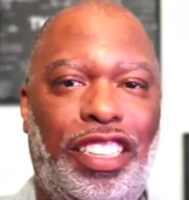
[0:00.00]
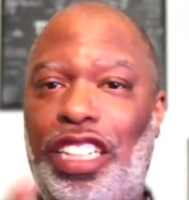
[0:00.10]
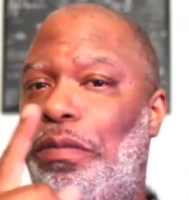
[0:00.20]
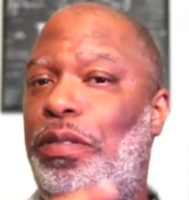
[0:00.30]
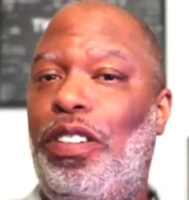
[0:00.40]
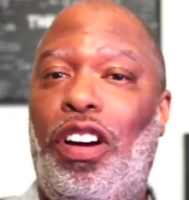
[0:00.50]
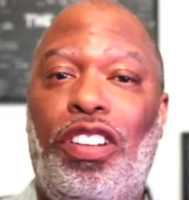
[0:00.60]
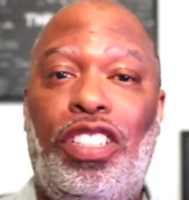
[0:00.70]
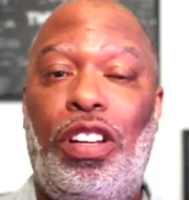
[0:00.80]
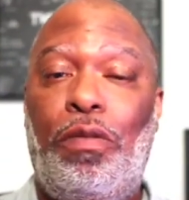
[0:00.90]
Just
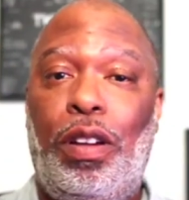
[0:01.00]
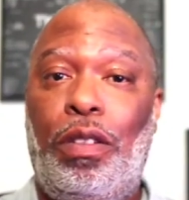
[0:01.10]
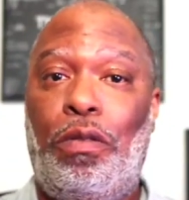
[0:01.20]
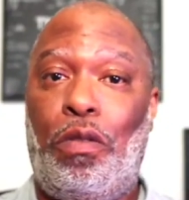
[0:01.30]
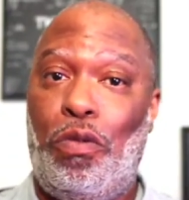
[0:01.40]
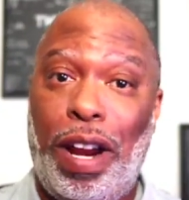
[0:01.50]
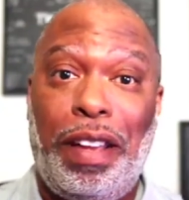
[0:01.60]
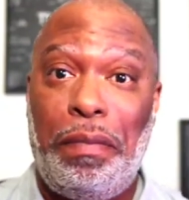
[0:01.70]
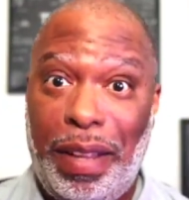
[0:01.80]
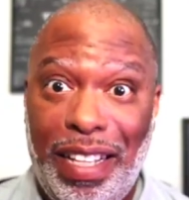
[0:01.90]
because someone
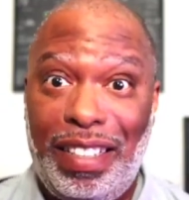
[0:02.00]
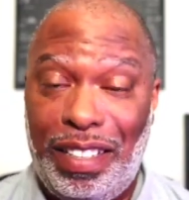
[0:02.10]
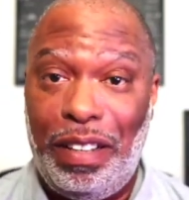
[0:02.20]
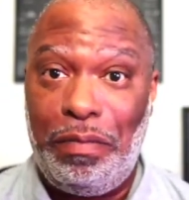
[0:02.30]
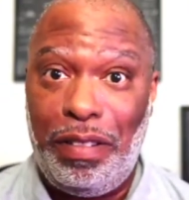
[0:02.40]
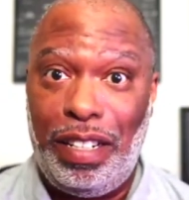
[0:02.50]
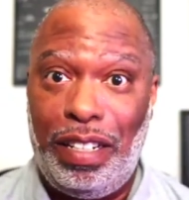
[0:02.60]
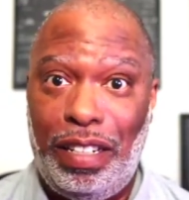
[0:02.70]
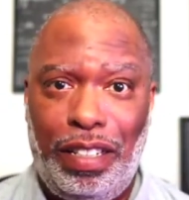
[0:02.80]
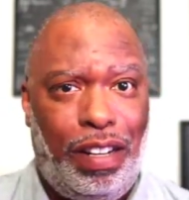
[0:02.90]
recommends someone,
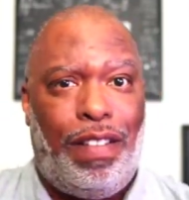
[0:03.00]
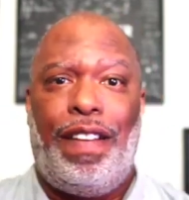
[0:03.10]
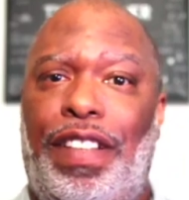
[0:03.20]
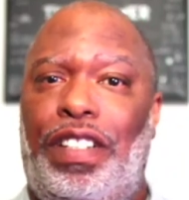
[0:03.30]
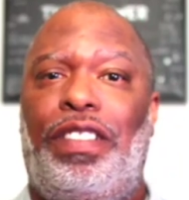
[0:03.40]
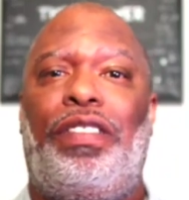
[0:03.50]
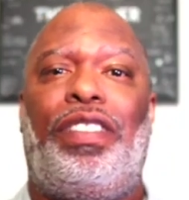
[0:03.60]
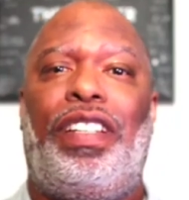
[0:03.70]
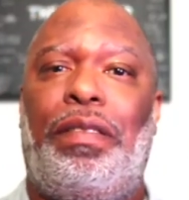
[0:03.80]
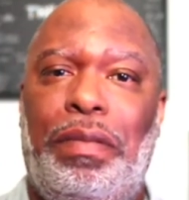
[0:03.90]
you don't
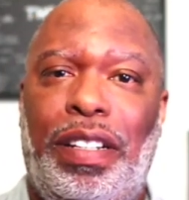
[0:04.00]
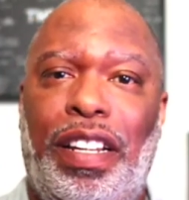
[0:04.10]
choose them.